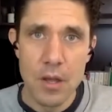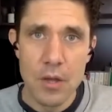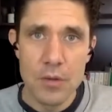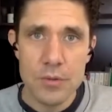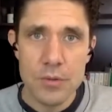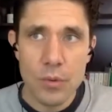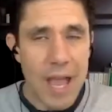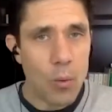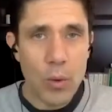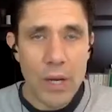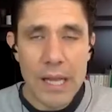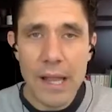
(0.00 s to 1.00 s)
So yeah,
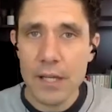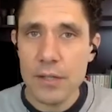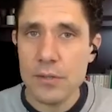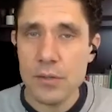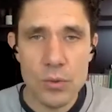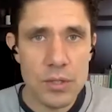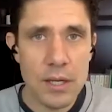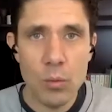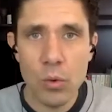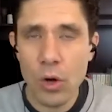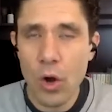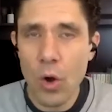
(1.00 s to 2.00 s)
we like sushi.
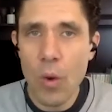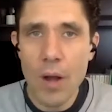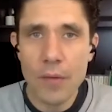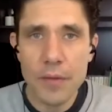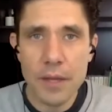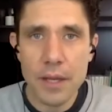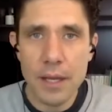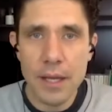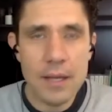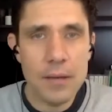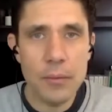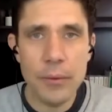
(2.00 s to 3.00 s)
We'll go out to
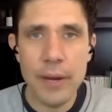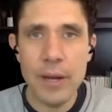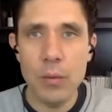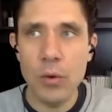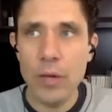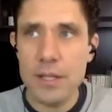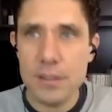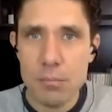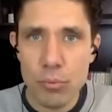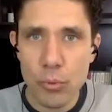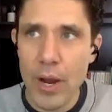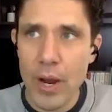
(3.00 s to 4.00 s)
eat, right? We'll get some
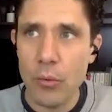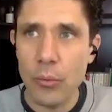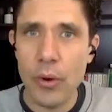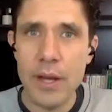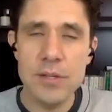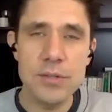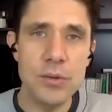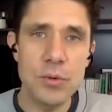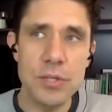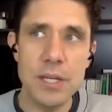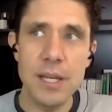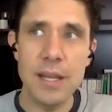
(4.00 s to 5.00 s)
brown rice
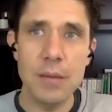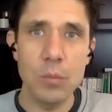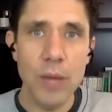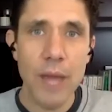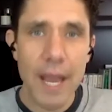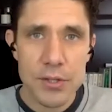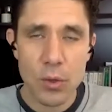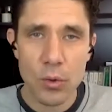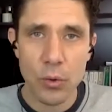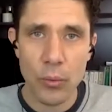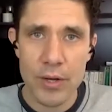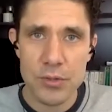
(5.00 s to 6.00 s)
sushi, and we actually go
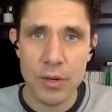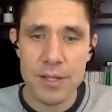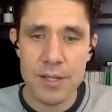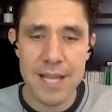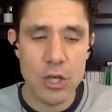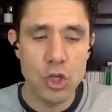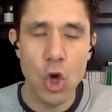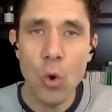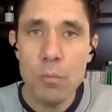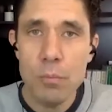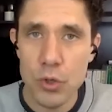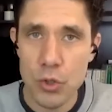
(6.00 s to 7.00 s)
to restaurants that
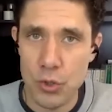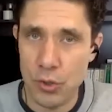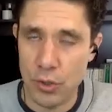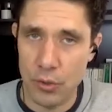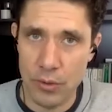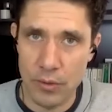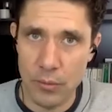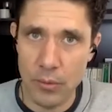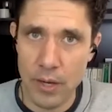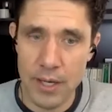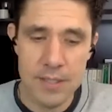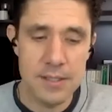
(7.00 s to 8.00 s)
don't put sugar in the
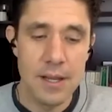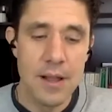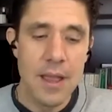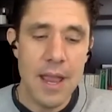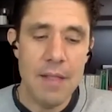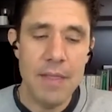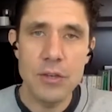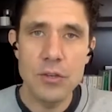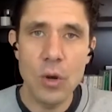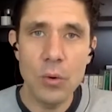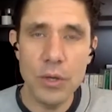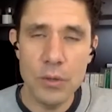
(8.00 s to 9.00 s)
rice and that
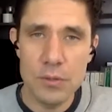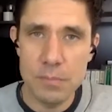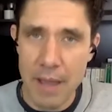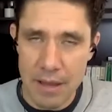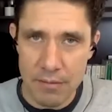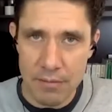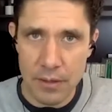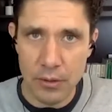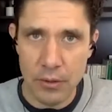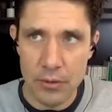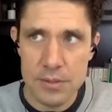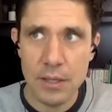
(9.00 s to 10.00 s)
don't use bad
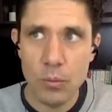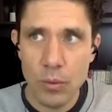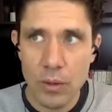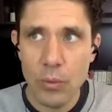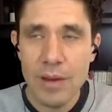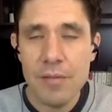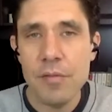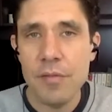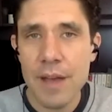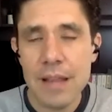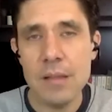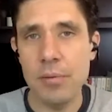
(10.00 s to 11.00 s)
vinegars. Like we we
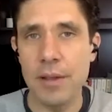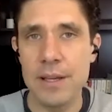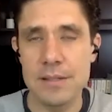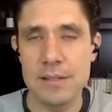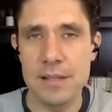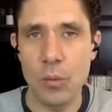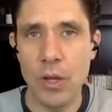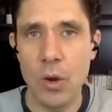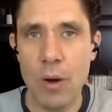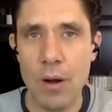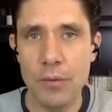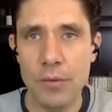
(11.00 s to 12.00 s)
vet the places that we
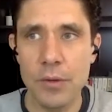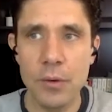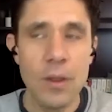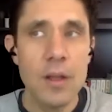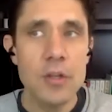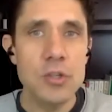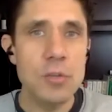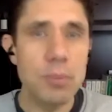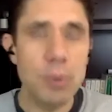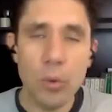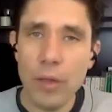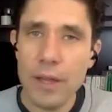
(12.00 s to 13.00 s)
go out to.
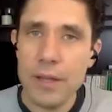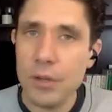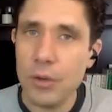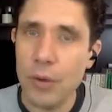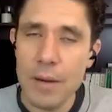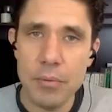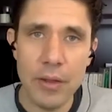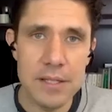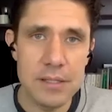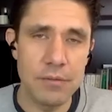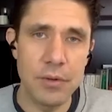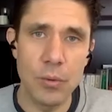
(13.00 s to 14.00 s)
Chipotle is a great
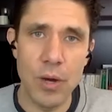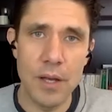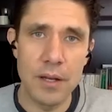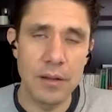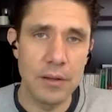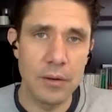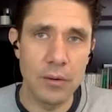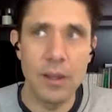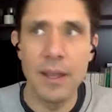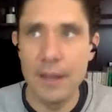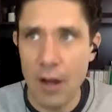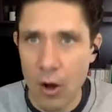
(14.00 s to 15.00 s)
place if you want a little
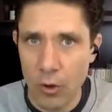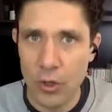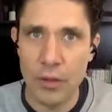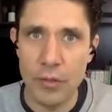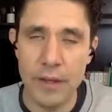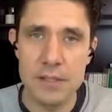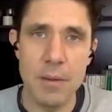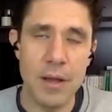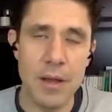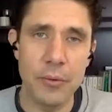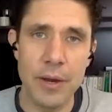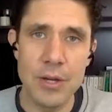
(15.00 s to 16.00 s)
all good things in
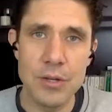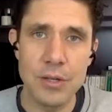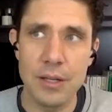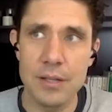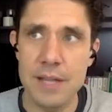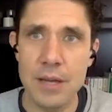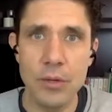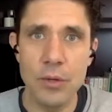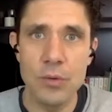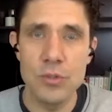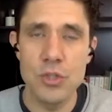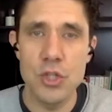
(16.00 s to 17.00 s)
moderation because they don't
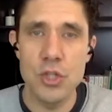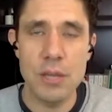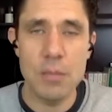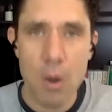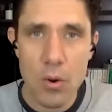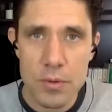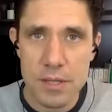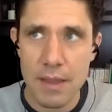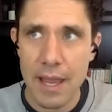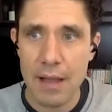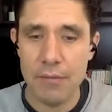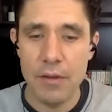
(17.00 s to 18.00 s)
use G M Os and
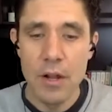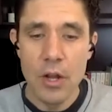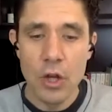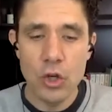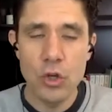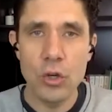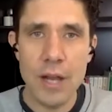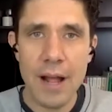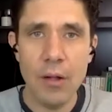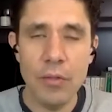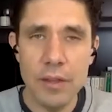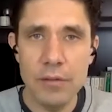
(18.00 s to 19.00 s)
they have good
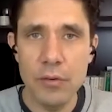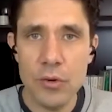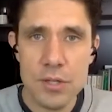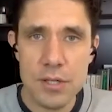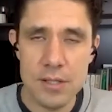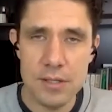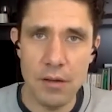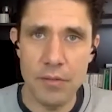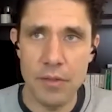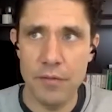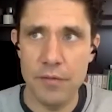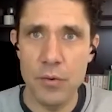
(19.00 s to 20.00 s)
healthy versions of
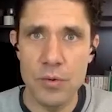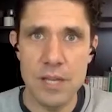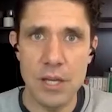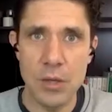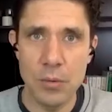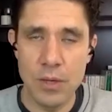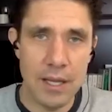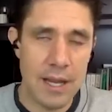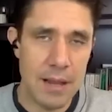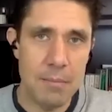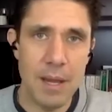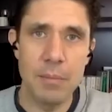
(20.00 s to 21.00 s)
the foods that you get
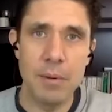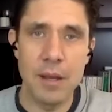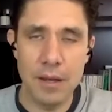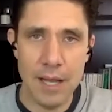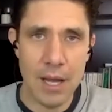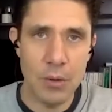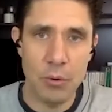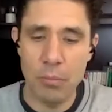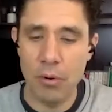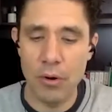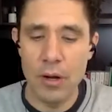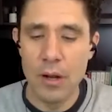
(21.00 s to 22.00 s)
at maybe a
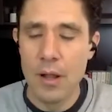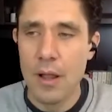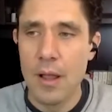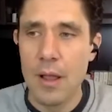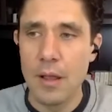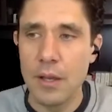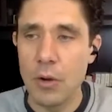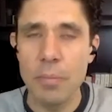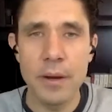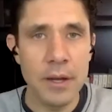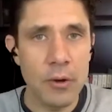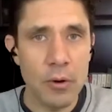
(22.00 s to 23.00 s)
counterpart. You know,
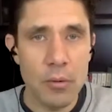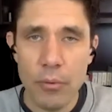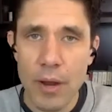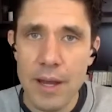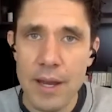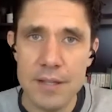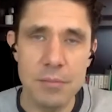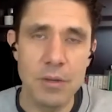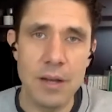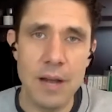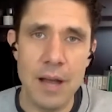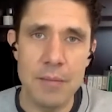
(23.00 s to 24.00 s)
Panera Bread has some
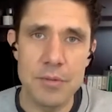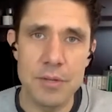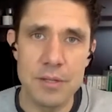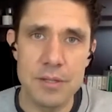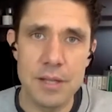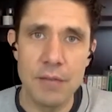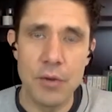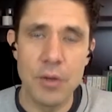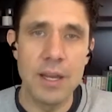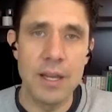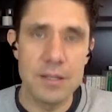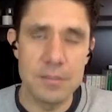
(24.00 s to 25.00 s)
good options if you
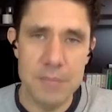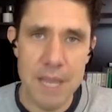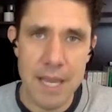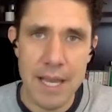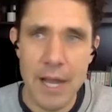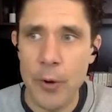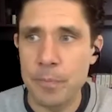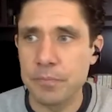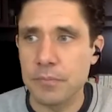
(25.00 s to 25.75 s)
can get some takeout.